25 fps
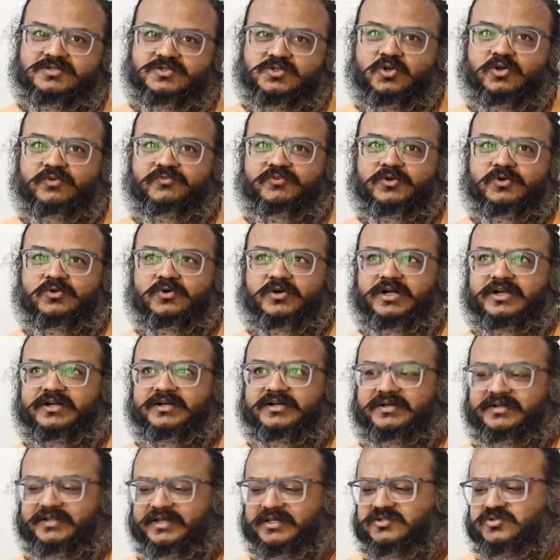So if you look at
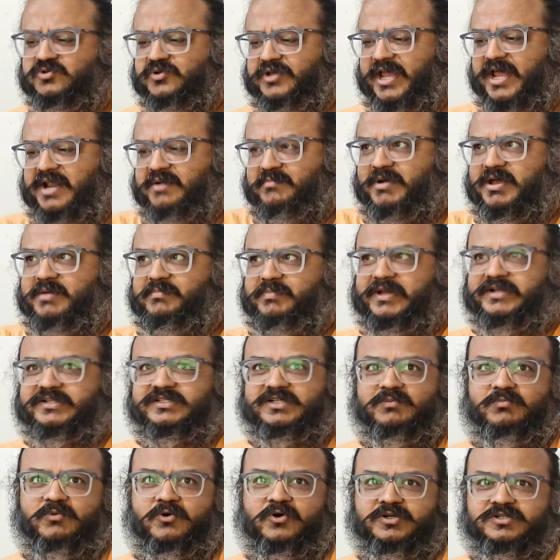it, yes, you can buy
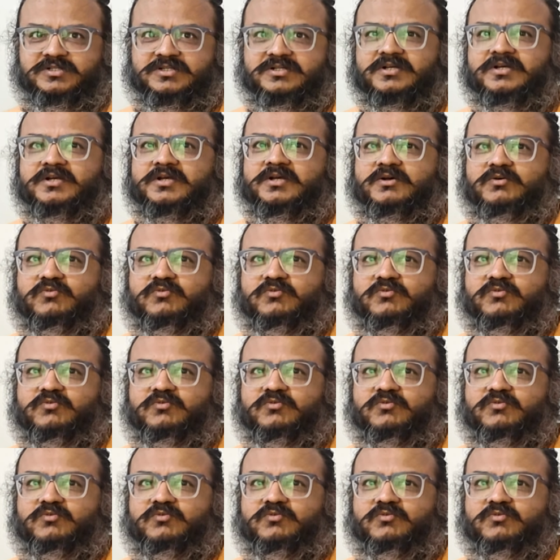pencil boards